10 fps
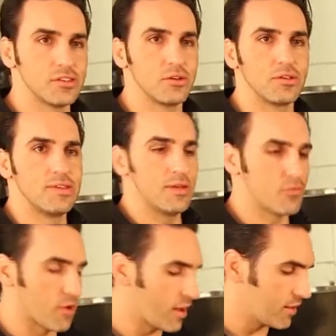You deep
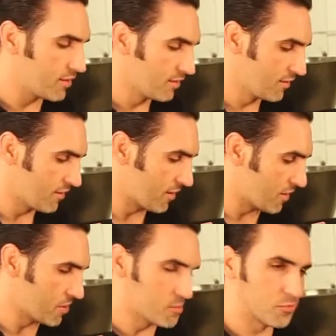fry it
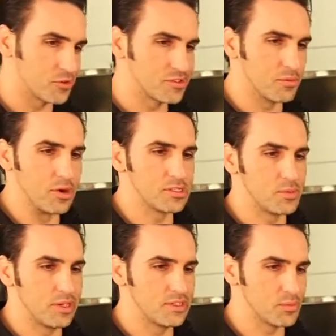for some
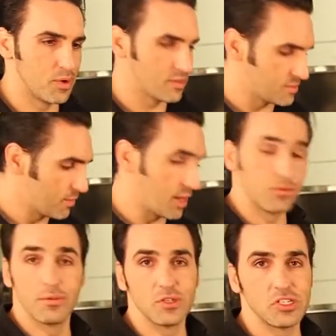recipes, but to make it
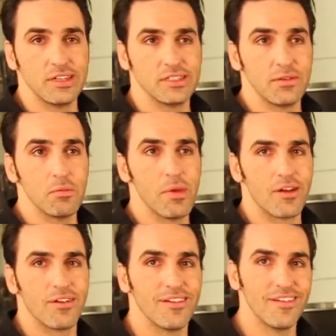with a machine is even better.